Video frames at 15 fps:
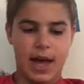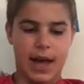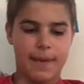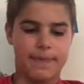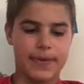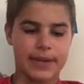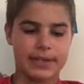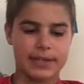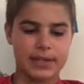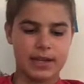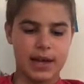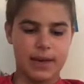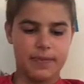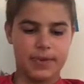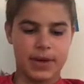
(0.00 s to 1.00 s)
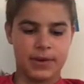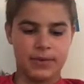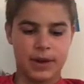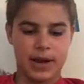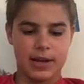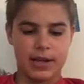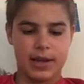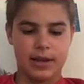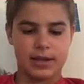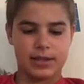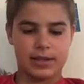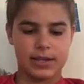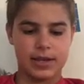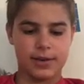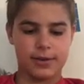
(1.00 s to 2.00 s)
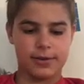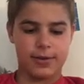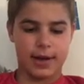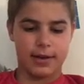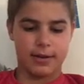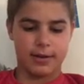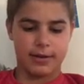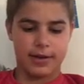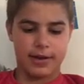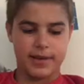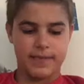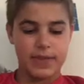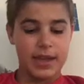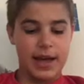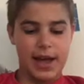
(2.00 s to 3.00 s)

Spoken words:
I picked it up and read it. Dear Gregory,